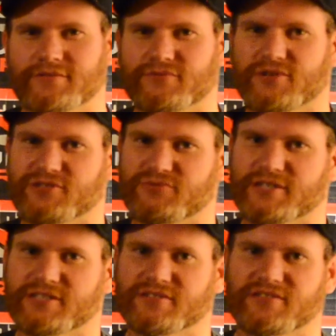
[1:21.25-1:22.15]
which
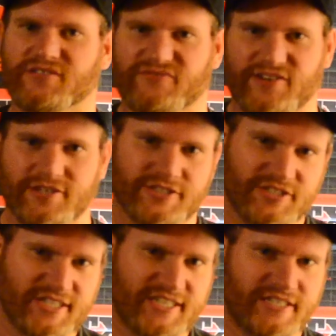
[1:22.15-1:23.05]
was the first
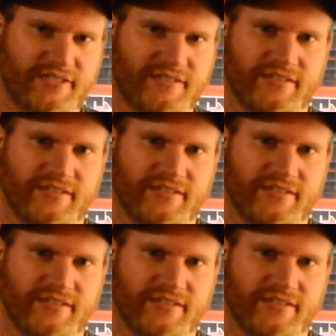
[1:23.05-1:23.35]
gen